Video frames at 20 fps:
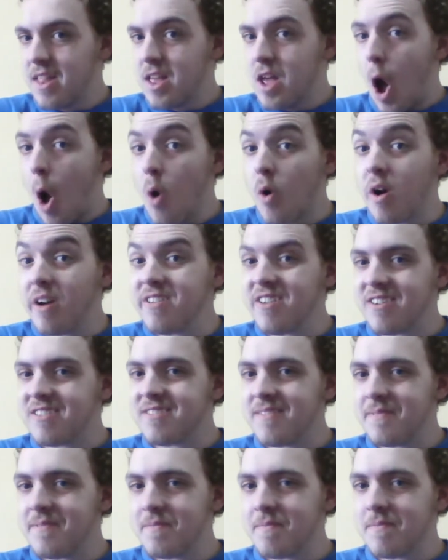Oh, Kusan,
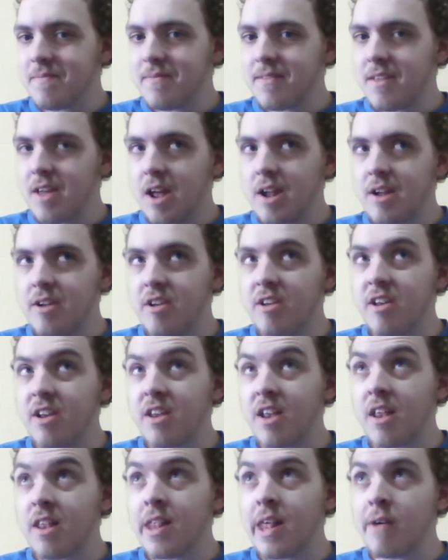this is
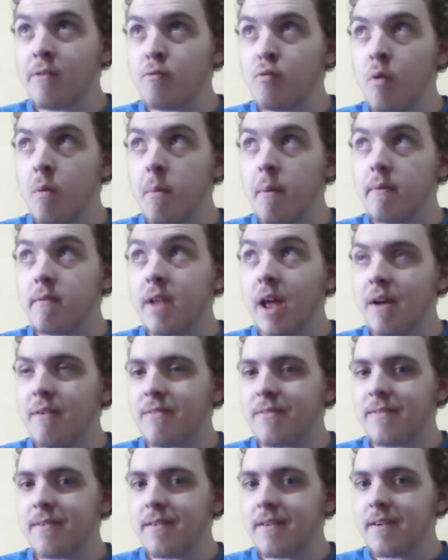the room of death.
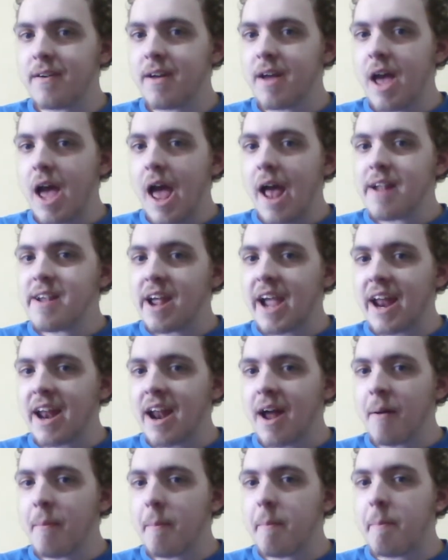Take it
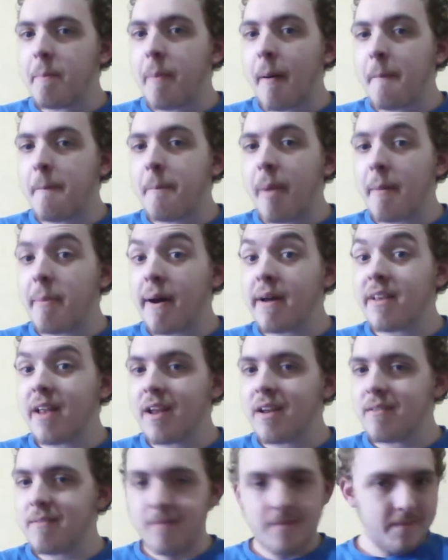now, bye-bye
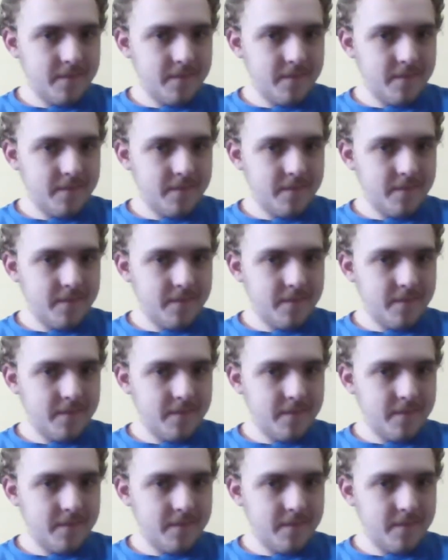then.